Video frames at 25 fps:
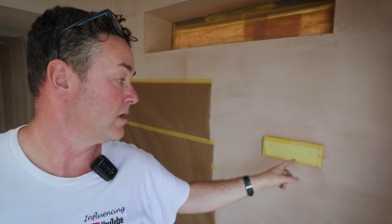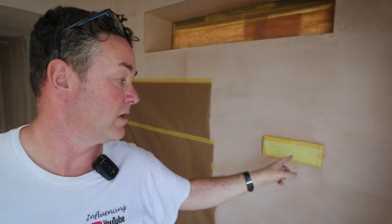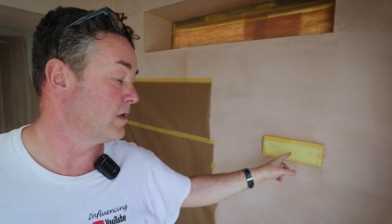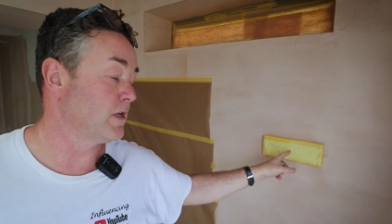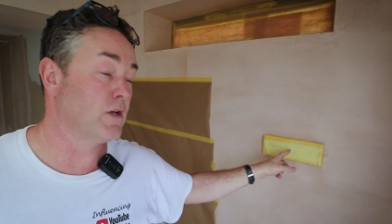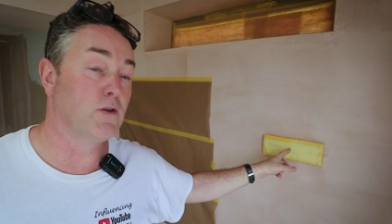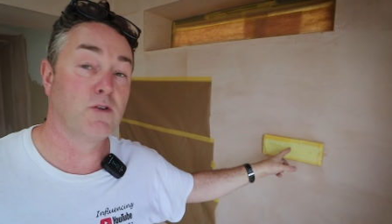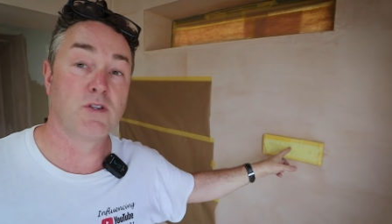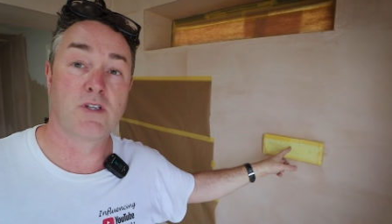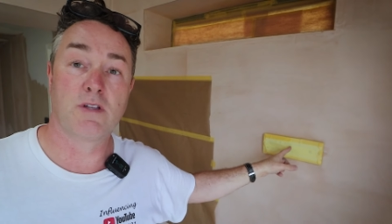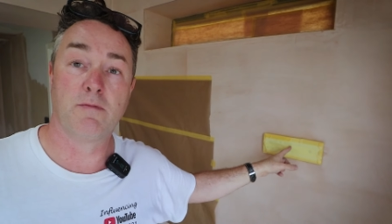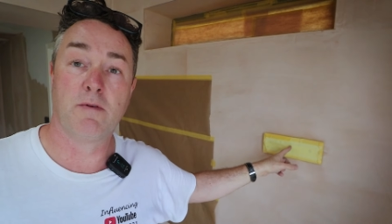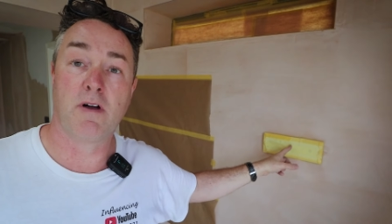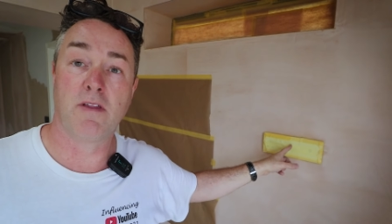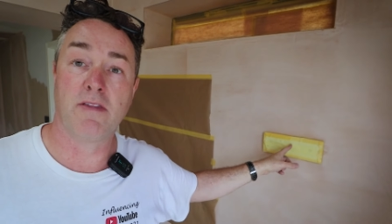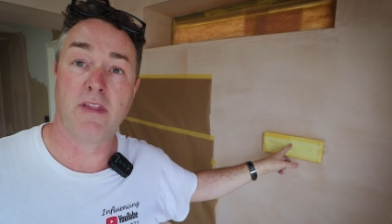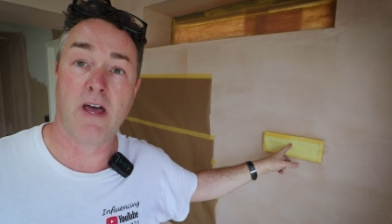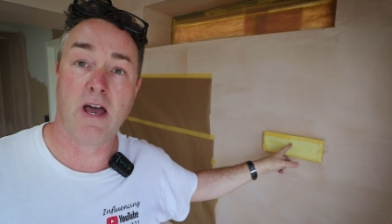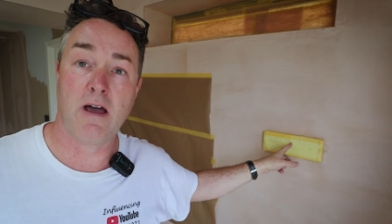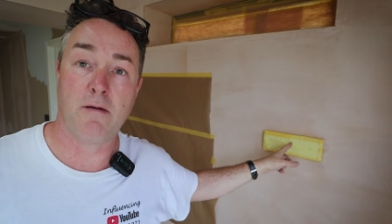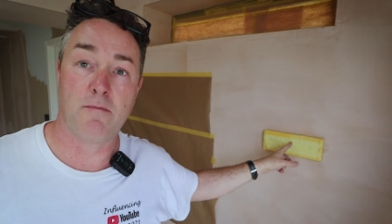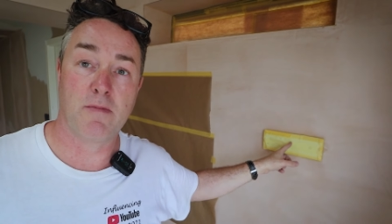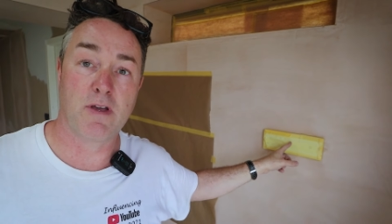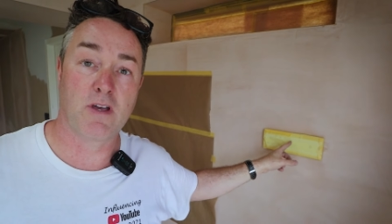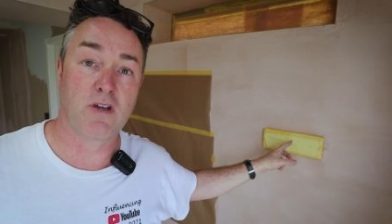used them on
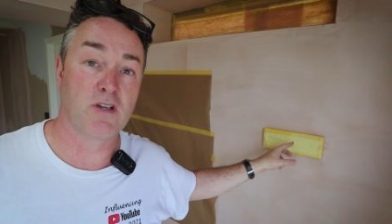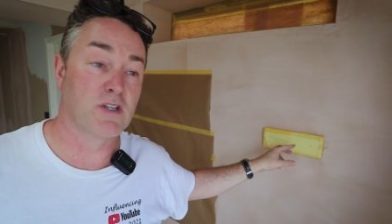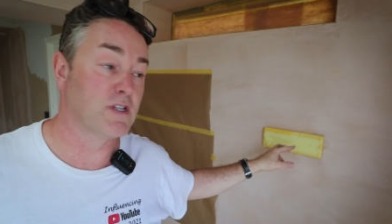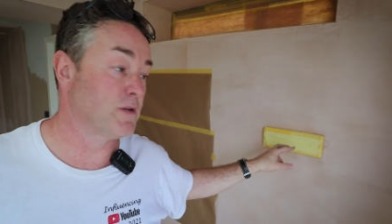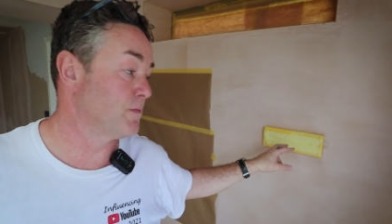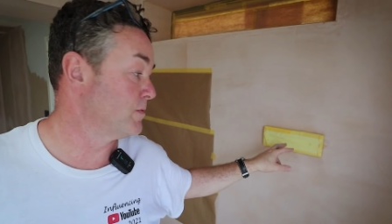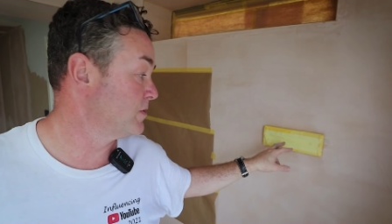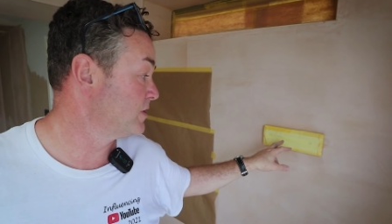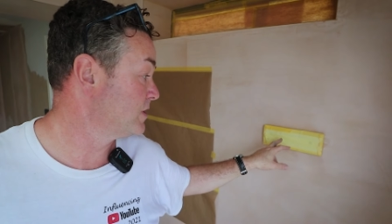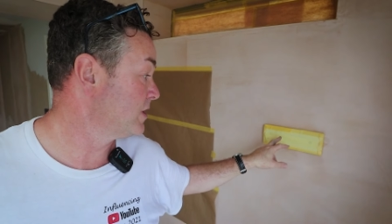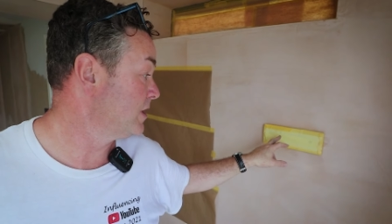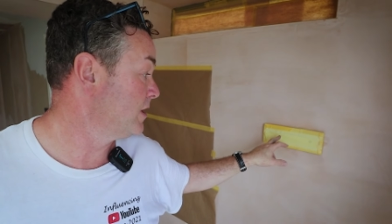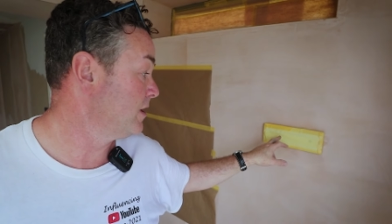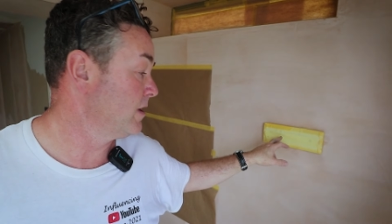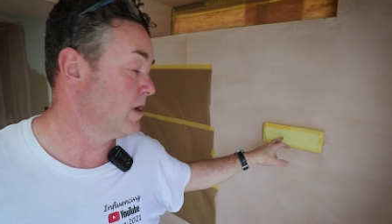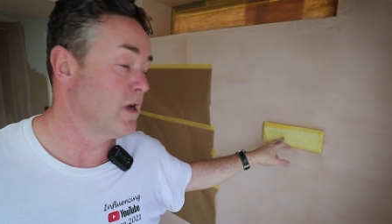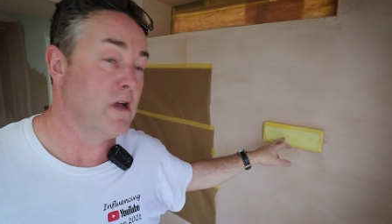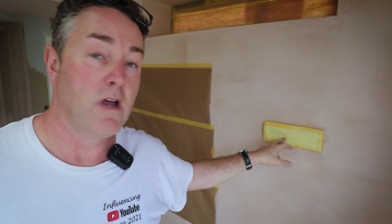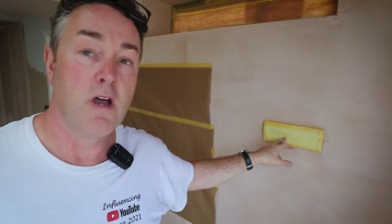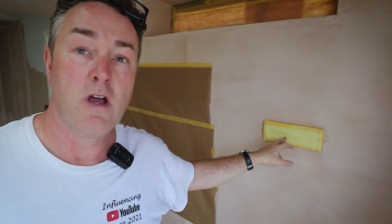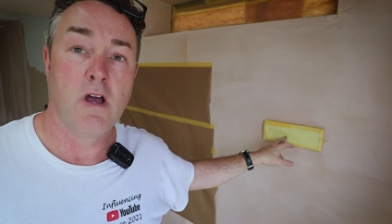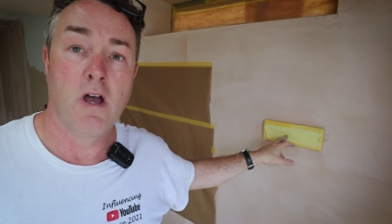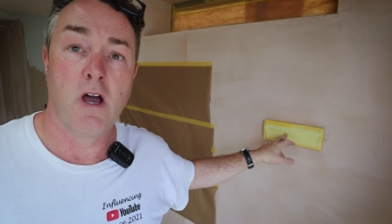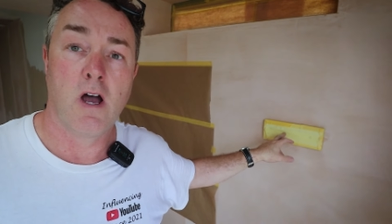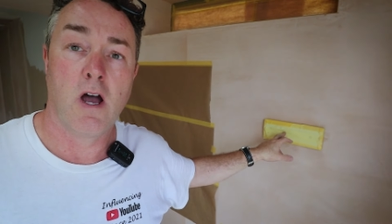that because it was a,
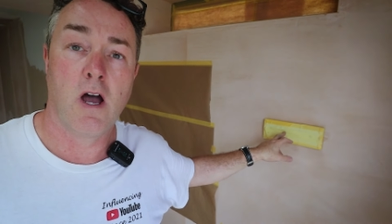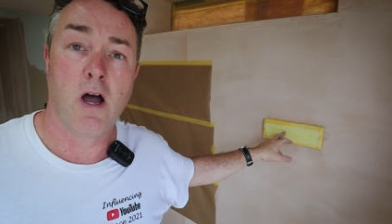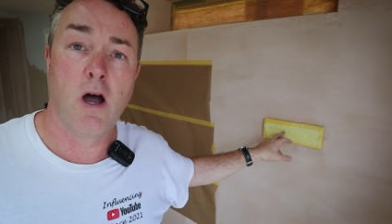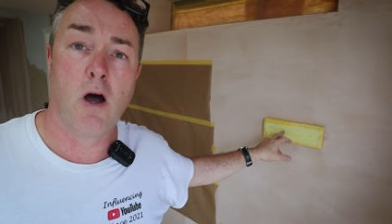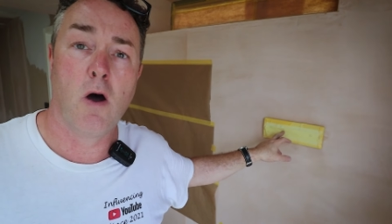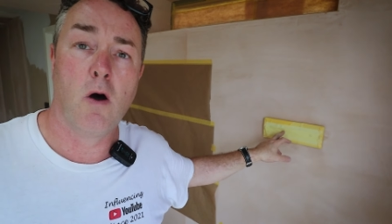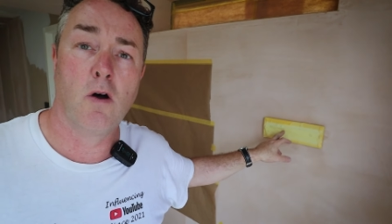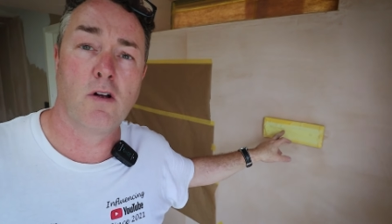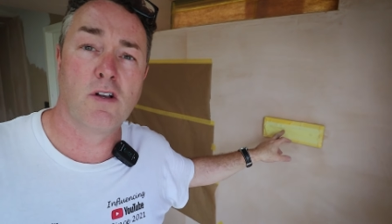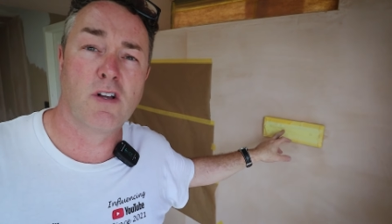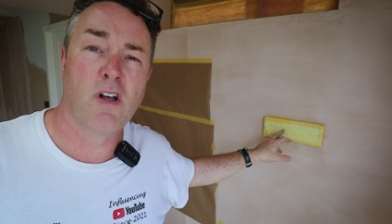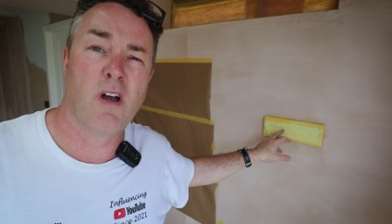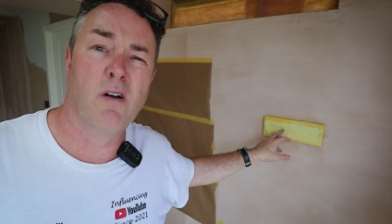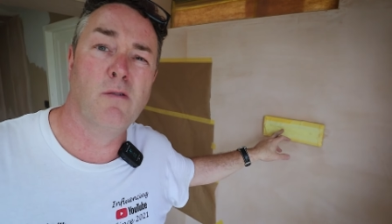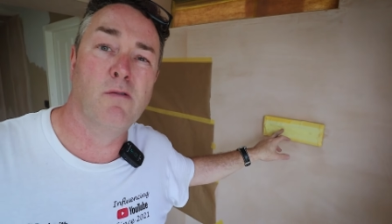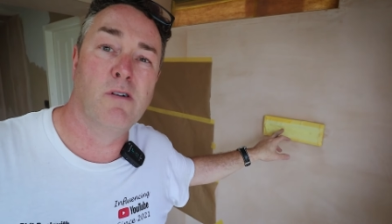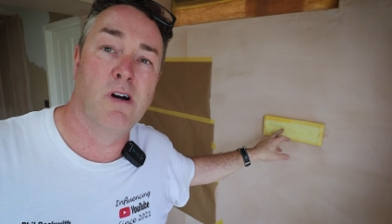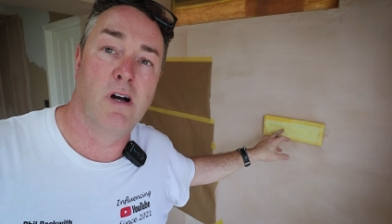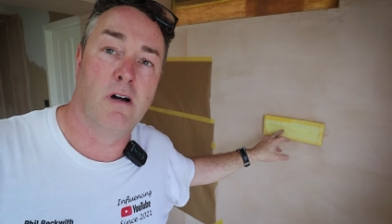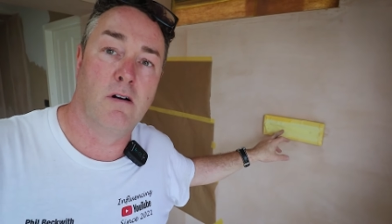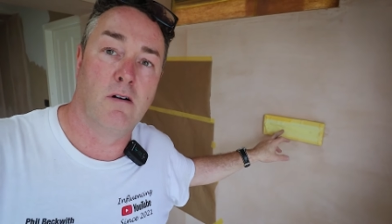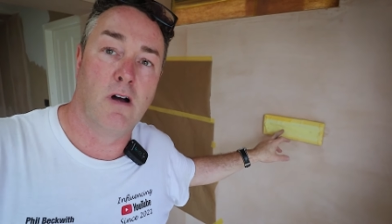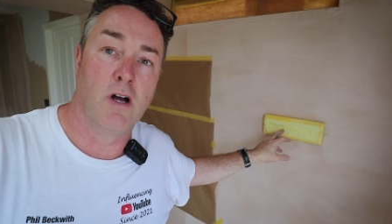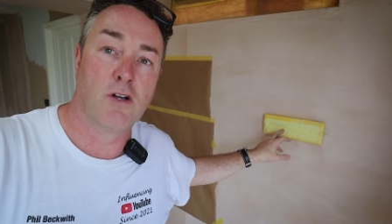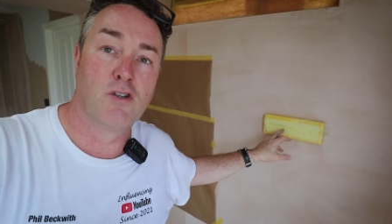
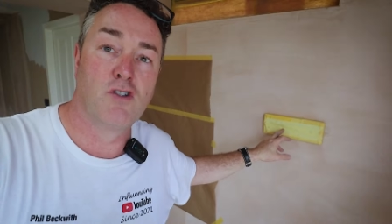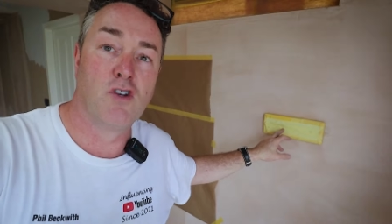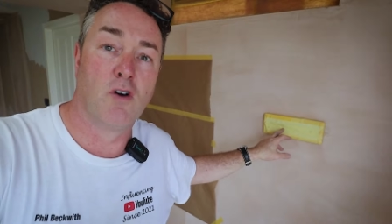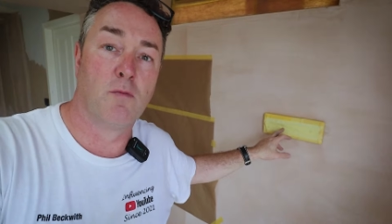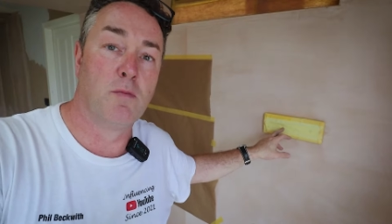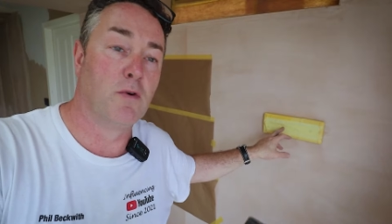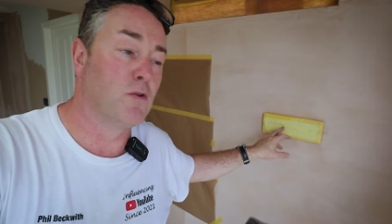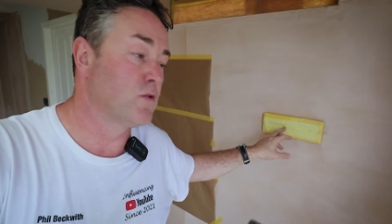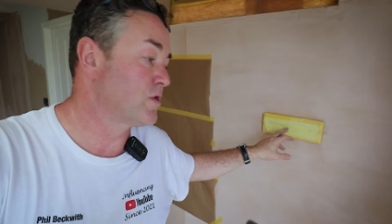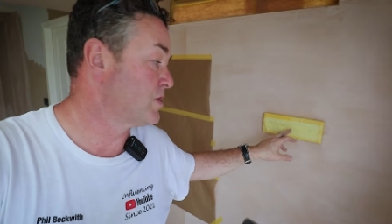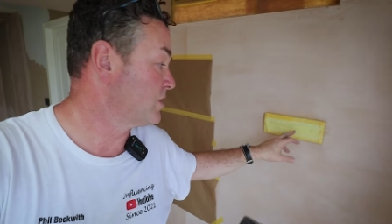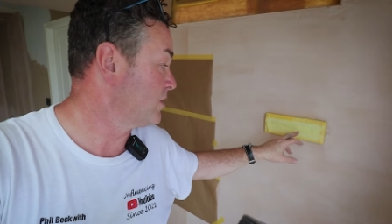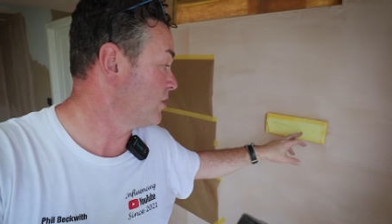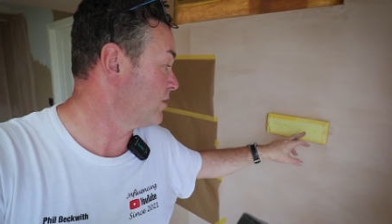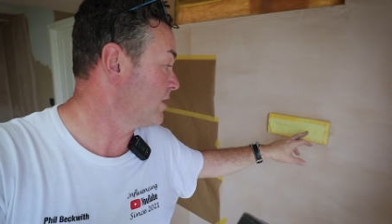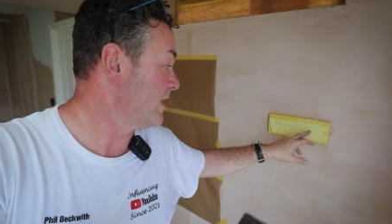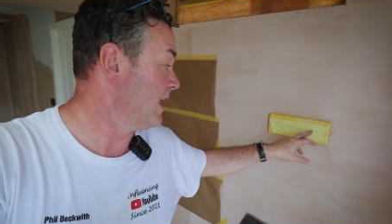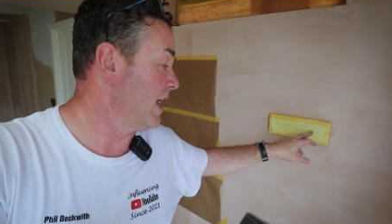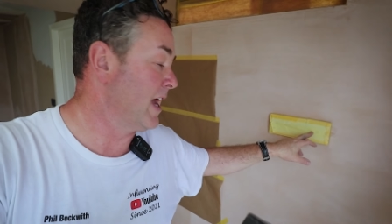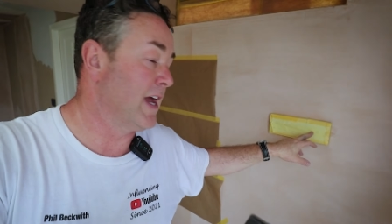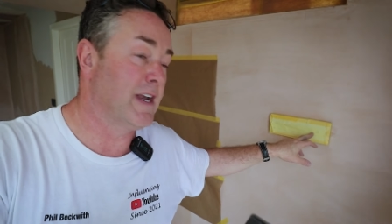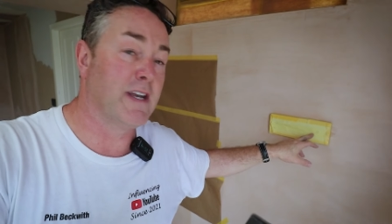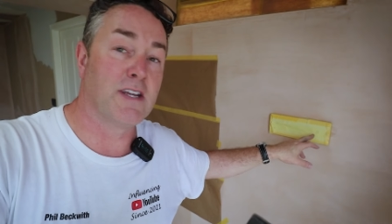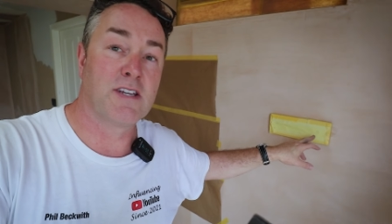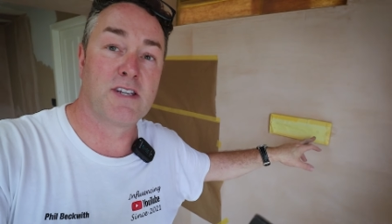well, a double
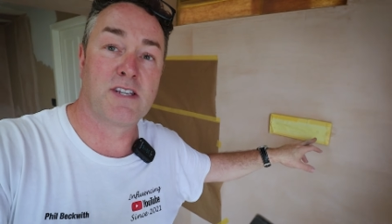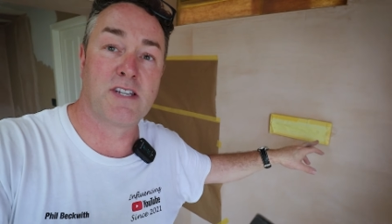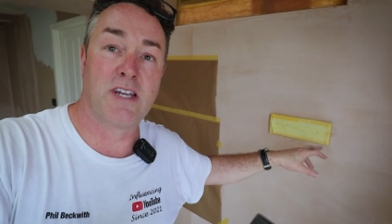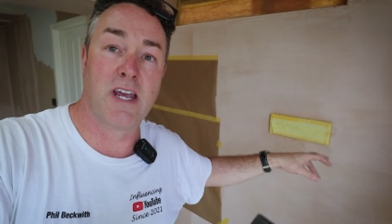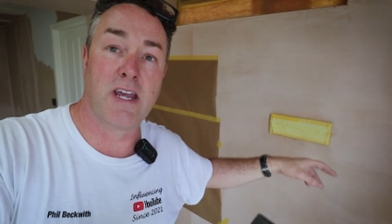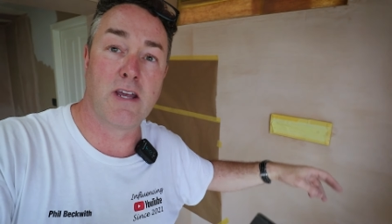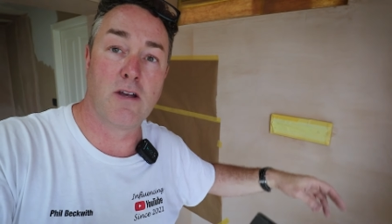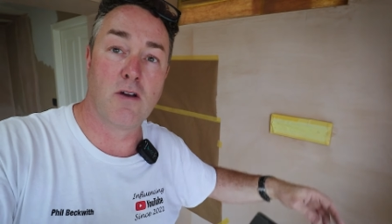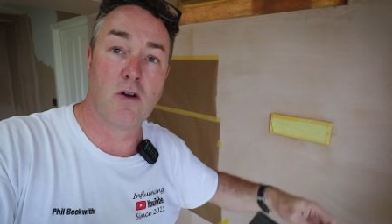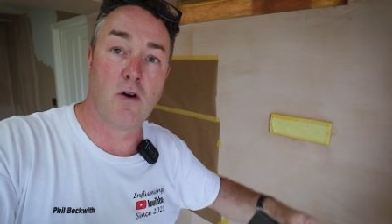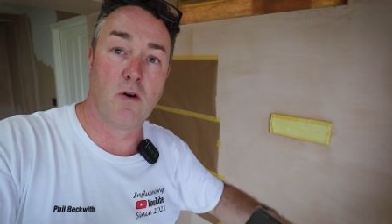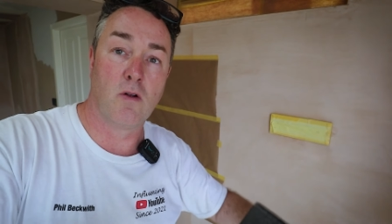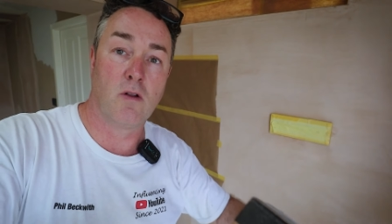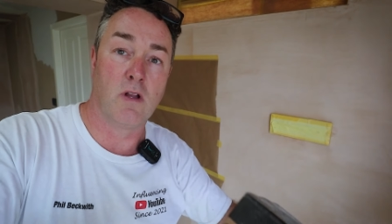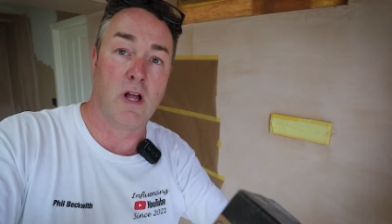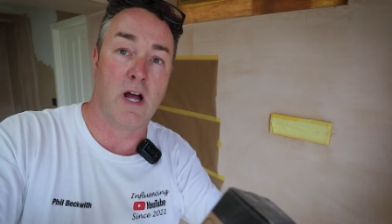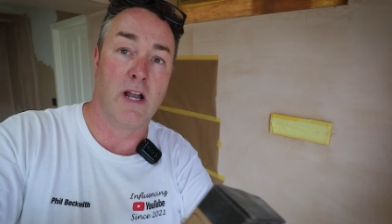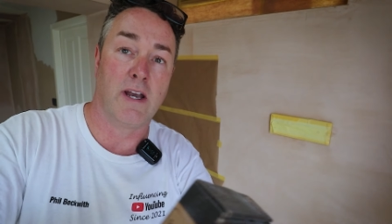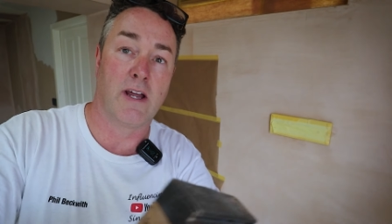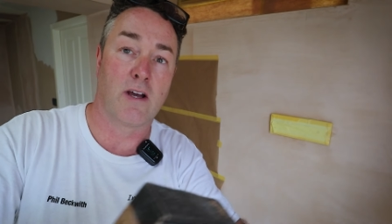socket and a single,